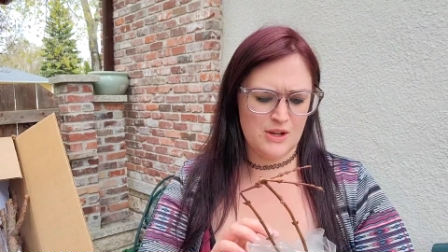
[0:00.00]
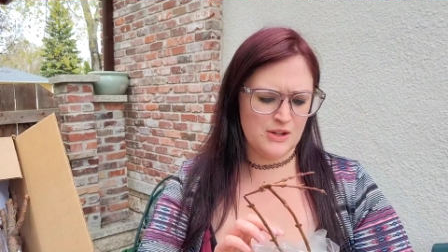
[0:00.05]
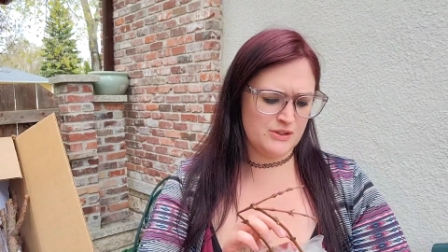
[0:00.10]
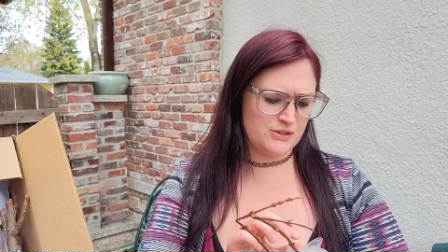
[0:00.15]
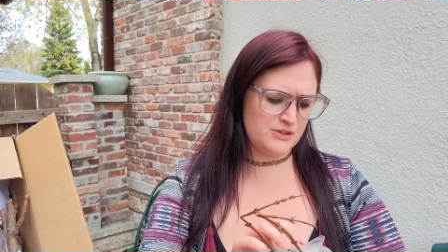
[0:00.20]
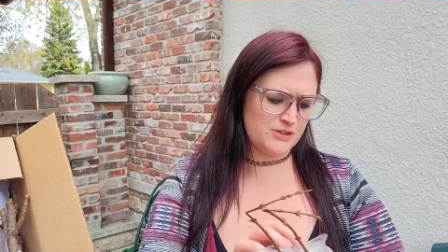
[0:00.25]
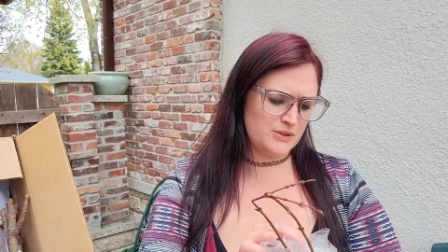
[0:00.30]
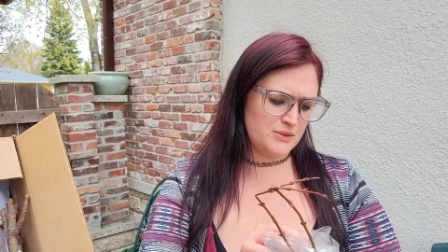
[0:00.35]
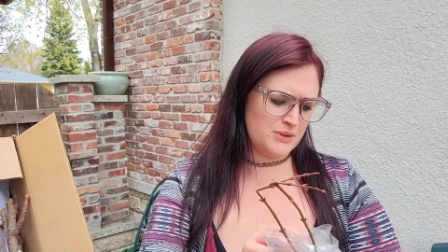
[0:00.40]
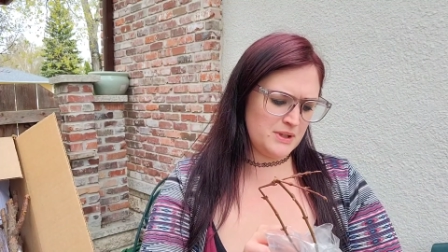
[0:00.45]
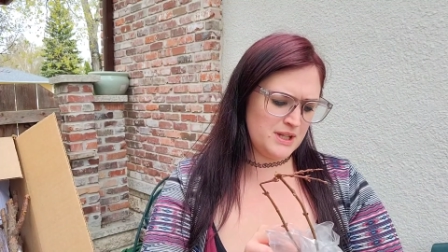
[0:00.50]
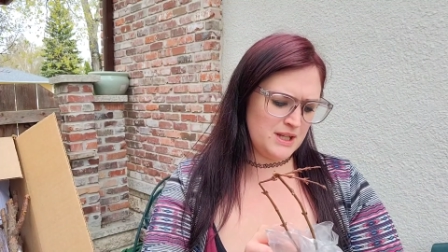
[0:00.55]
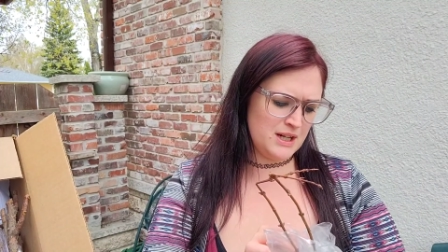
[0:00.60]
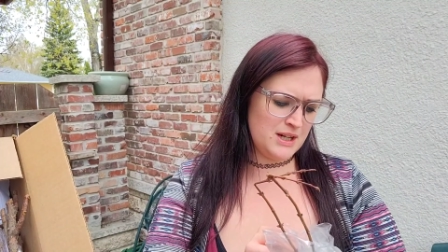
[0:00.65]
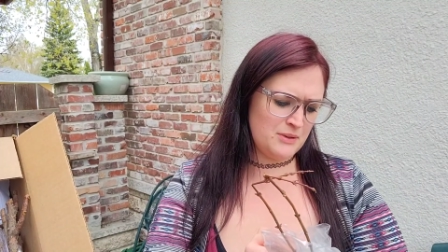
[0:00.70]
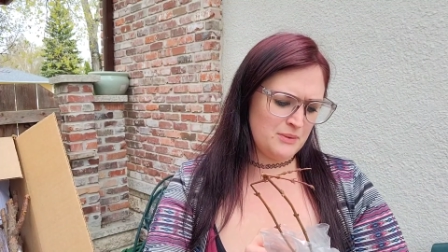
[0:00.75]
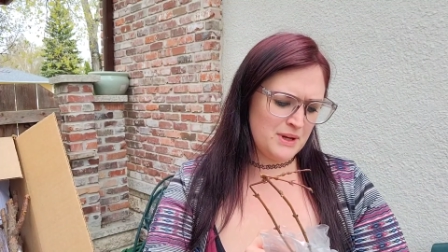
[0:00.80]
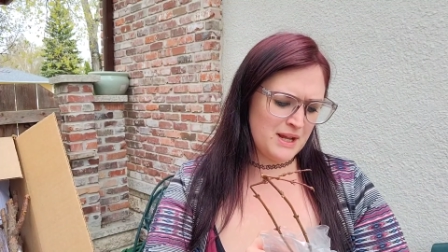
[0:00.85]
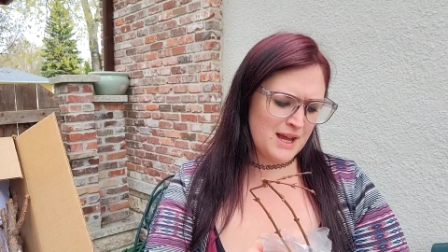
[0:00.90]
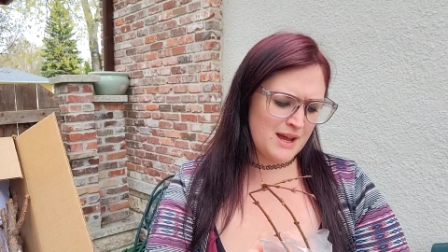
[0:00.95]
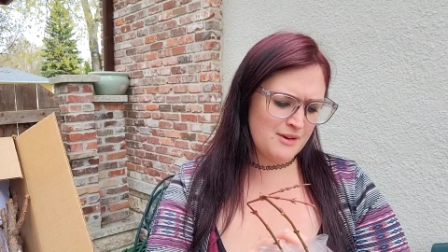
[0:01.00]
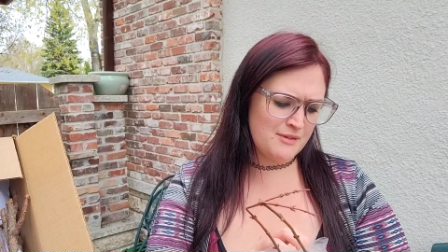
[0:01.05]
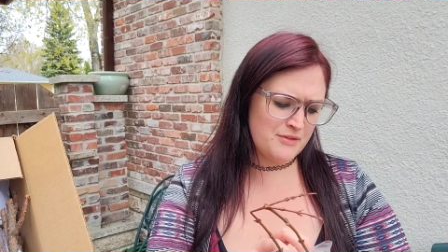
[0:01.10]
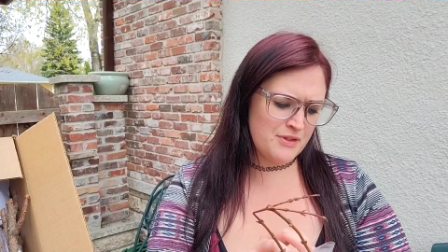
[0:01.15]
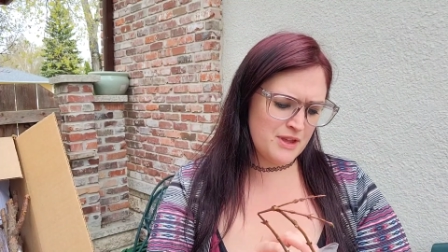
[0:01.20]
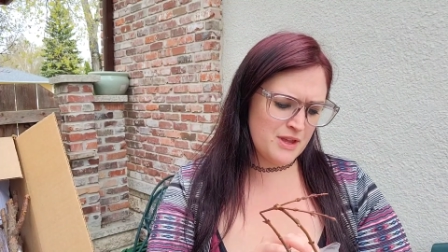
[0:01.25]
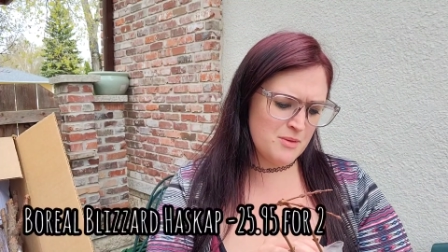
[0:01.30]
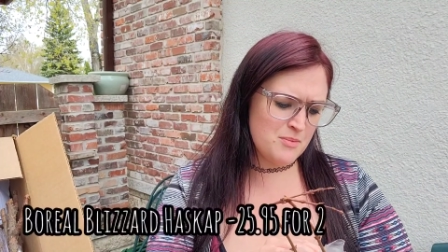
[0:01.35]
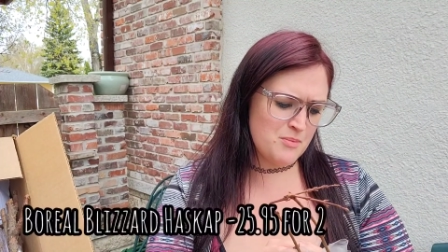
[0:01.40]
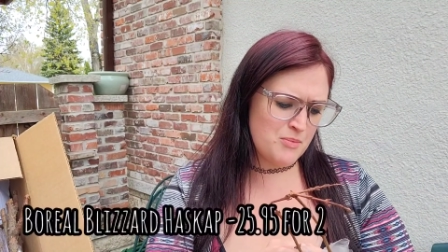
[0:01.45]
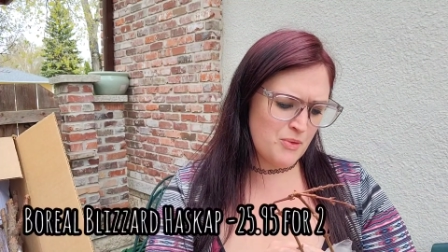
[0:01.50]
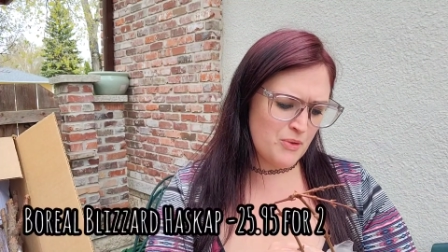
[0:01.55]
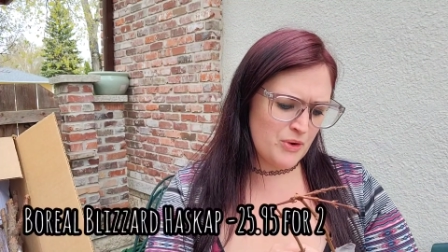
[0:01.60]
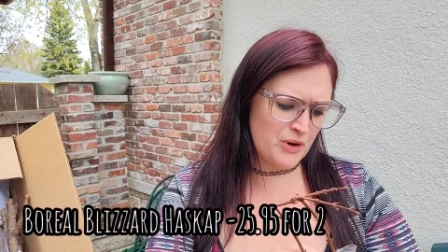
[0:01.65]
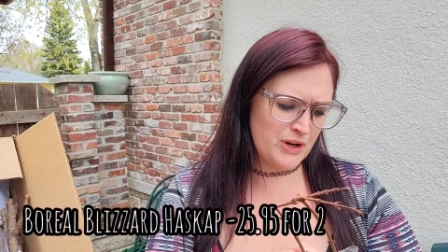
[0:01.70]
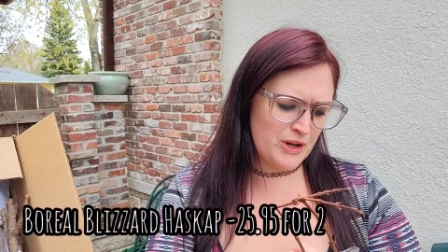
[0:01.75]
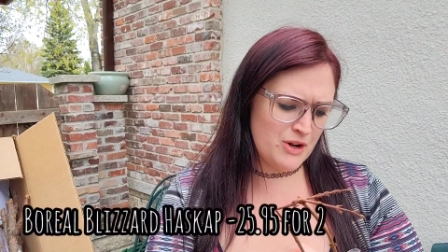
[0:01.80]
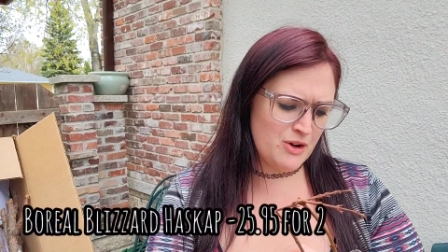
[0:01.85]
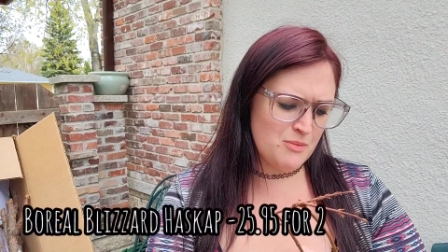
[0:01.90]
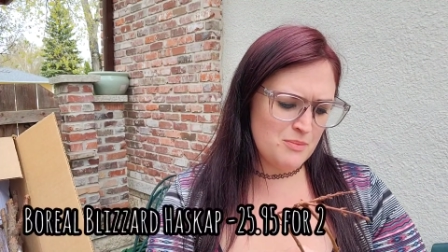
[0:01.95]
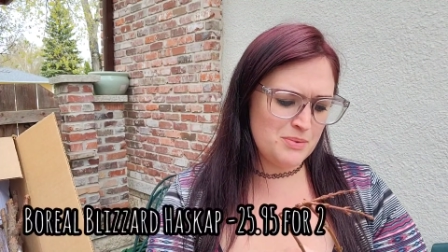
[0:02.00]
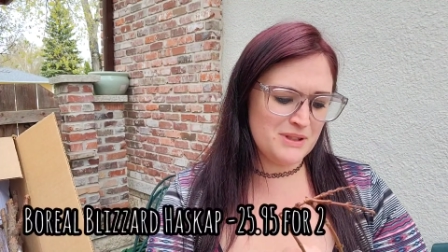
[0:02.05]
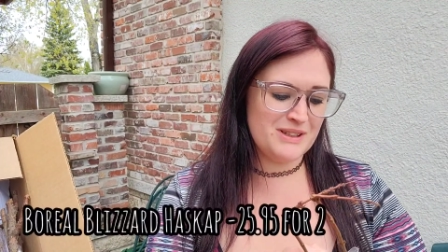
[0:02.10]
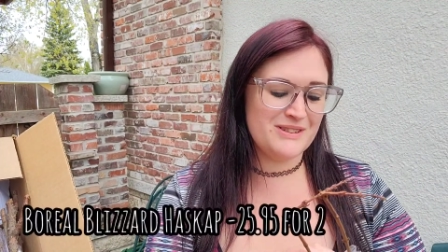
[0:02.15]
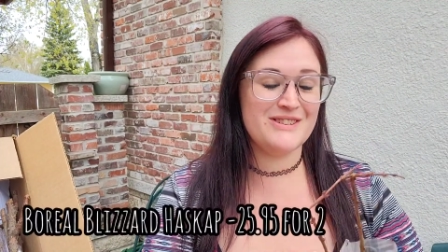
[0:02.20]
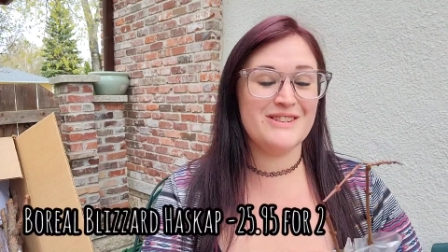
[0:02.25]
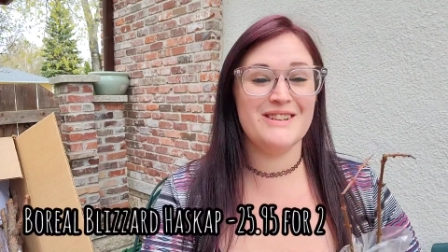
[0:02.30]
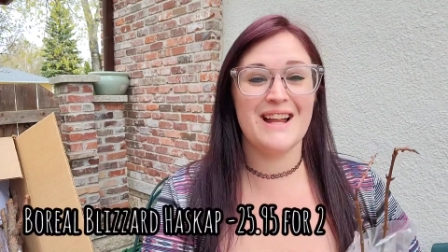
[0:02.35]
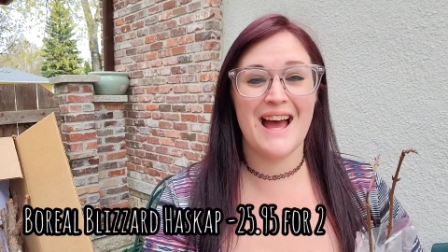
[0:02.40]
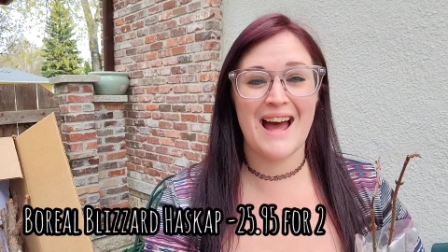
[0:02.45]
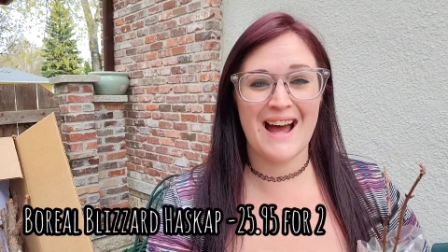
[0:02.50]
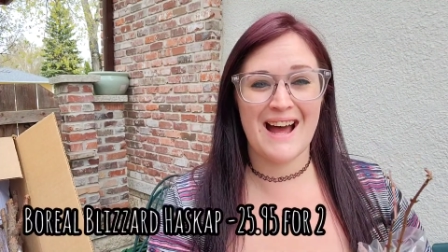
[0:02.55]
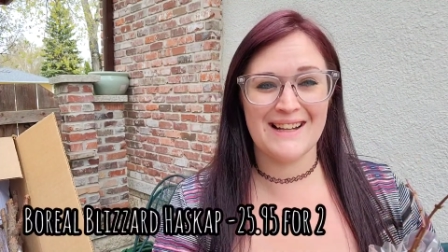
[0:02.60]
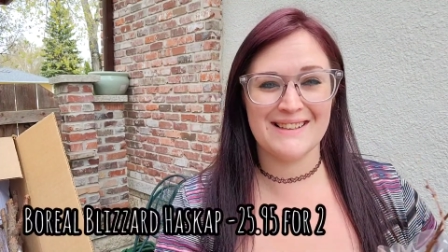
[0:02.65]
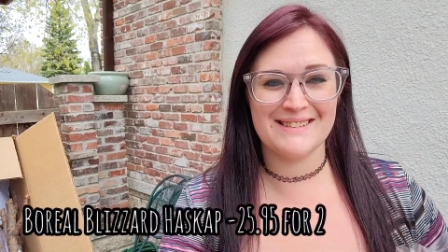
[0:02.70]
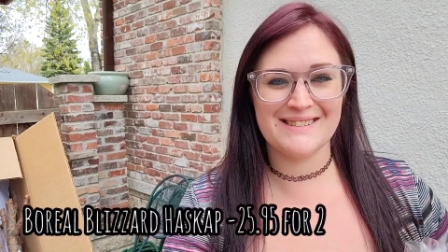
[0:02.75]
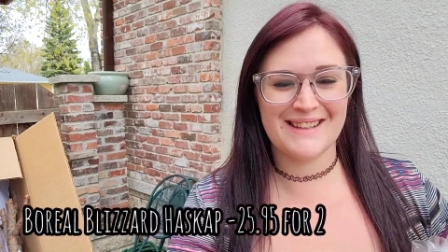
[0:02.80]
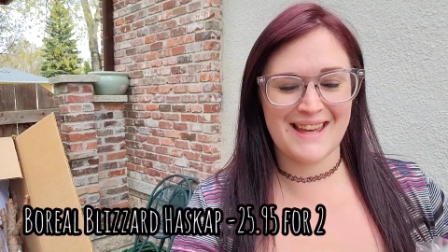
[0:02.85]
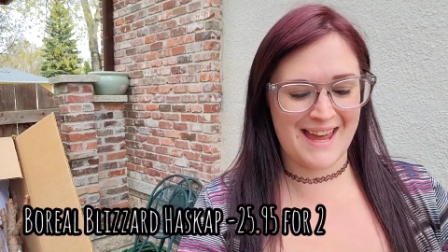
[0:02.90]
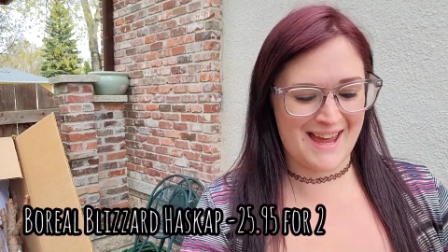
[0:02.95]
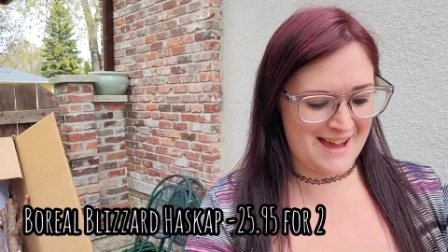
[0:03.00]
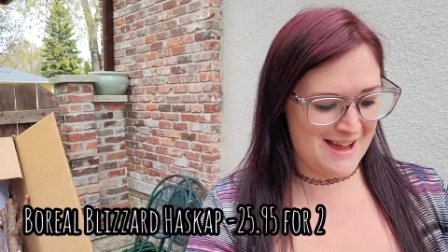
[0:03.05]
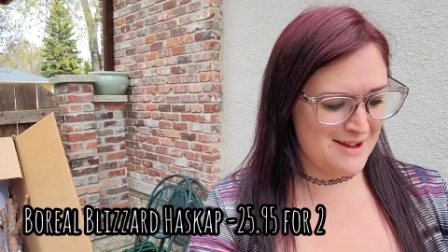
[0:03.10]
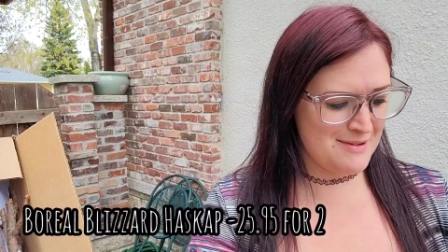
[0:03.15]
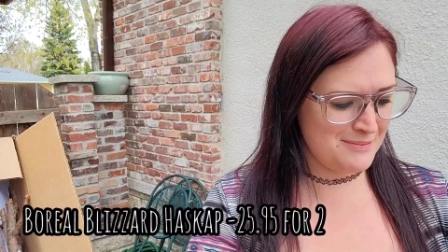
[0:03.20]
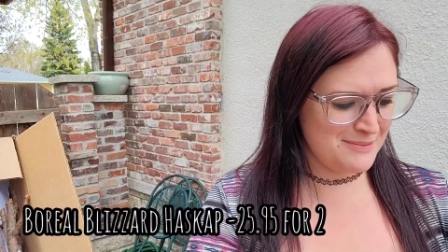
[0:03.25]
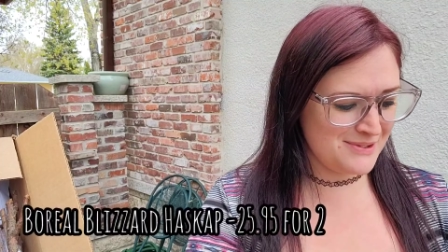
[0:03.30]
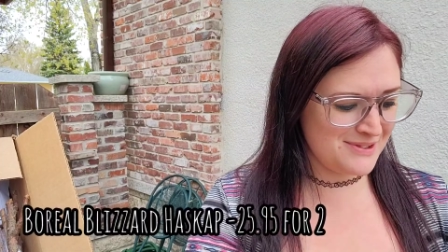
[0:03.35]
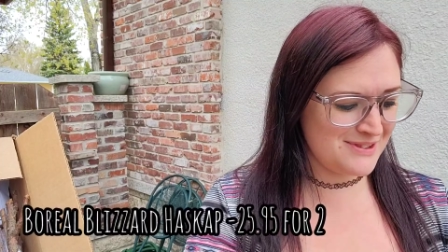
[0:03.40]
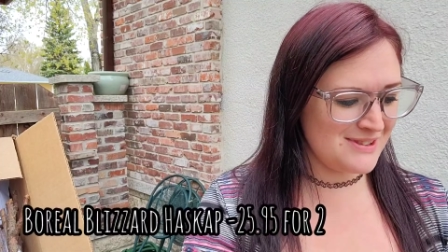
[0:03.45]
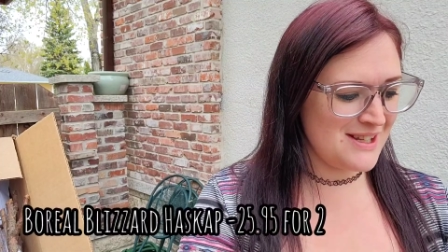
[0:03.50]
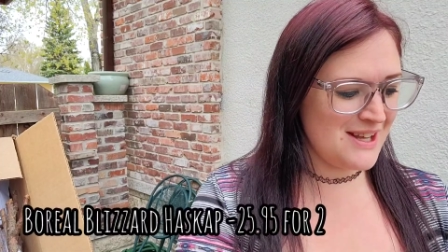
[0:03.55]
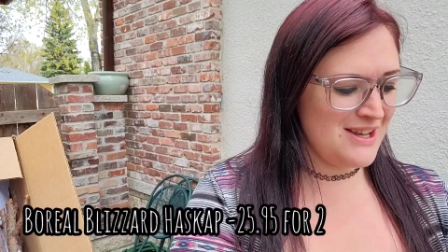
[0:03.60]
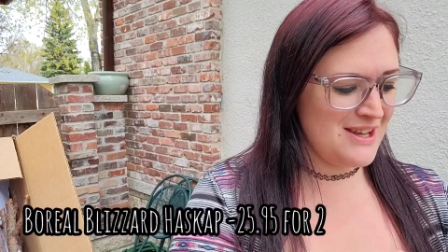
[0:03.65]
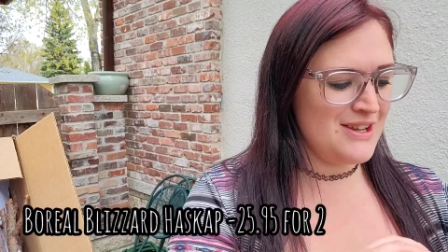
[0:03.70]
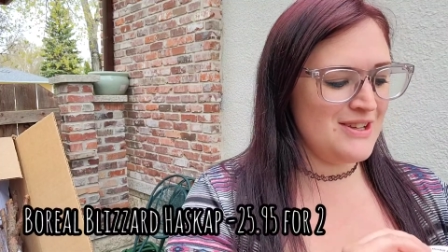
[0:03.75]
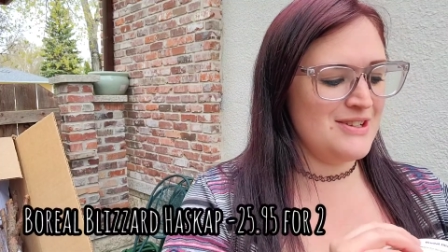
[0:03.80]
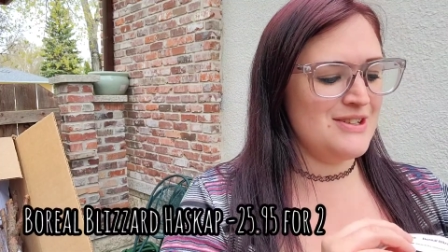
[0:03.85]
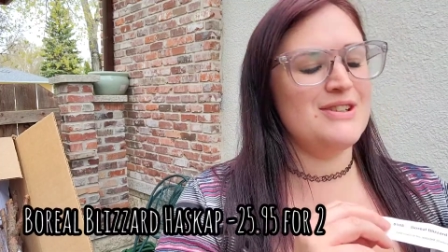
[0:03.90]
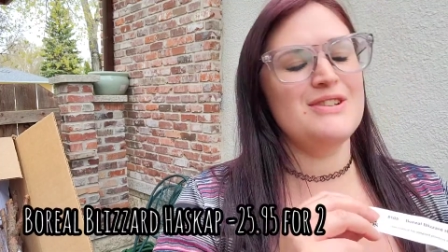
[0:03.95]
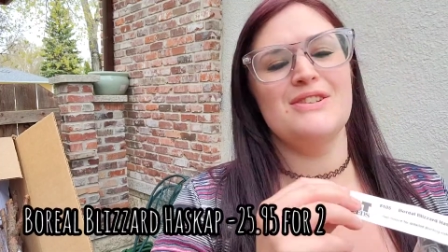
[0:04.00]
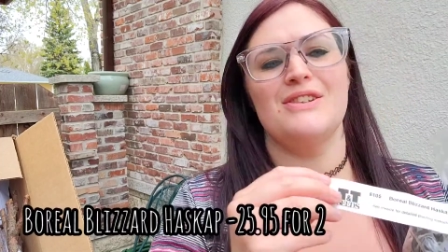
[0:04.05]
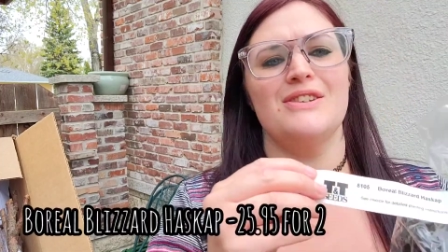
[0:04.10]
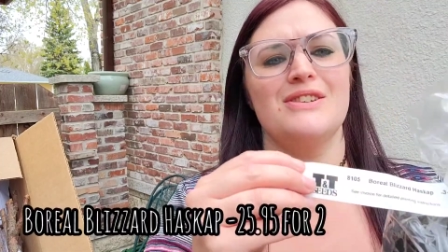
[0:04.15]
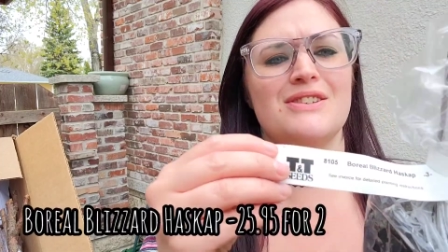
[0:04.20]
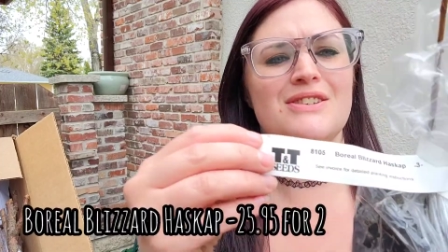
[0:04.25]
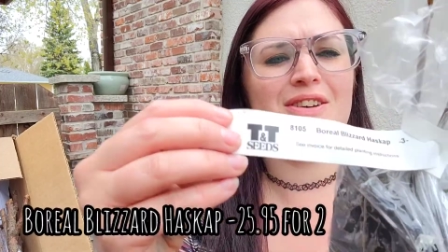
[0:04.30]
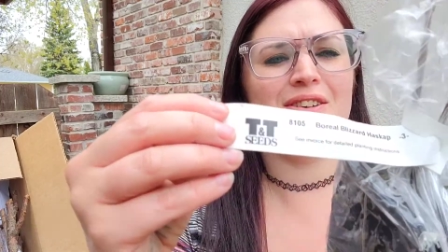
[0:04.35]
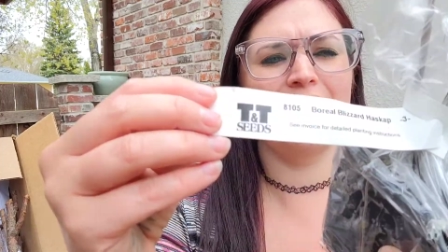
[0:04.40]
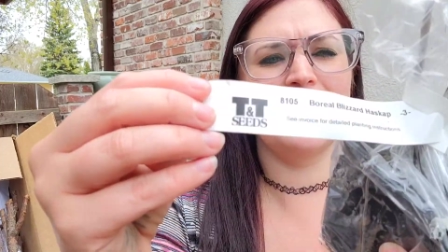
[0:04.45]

So here we have the Boreal Blizzard Haskaps. So